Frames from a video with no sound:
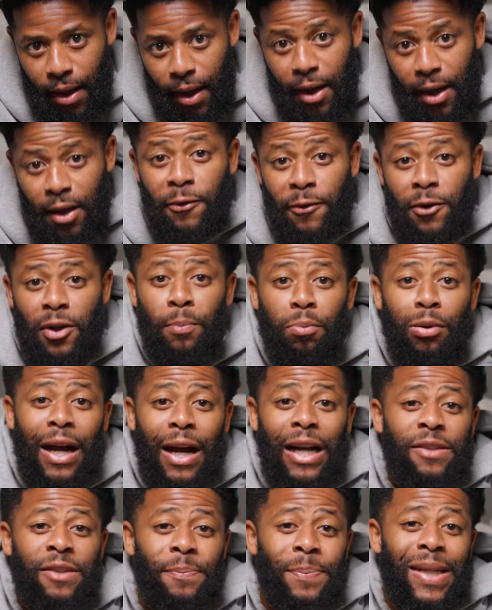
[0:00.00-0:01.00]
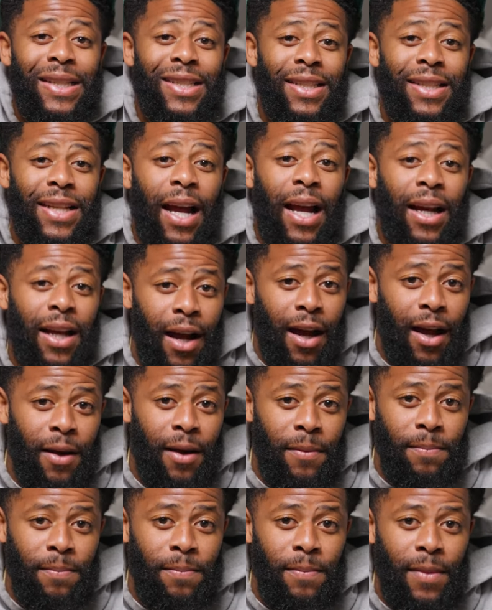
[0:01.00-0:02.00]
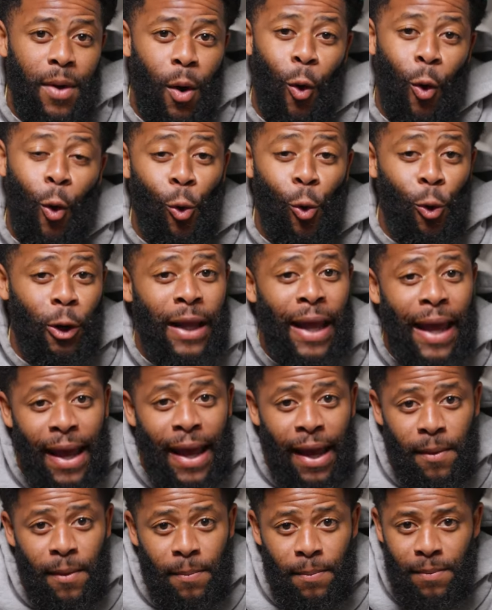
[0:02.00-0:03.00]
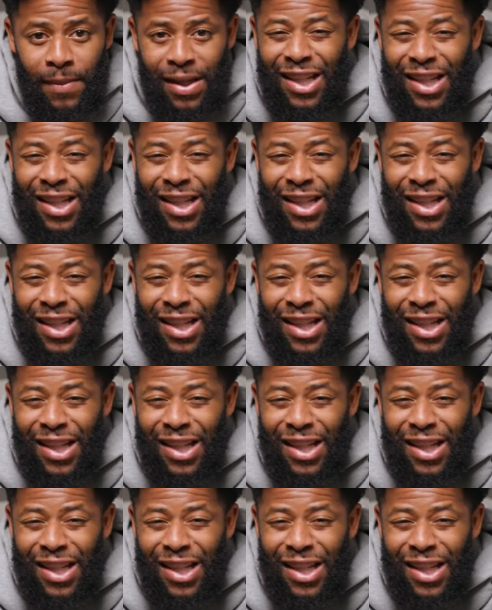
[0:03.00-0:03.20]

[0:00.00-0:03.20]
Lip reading: Head over to prizepicks.com or the app.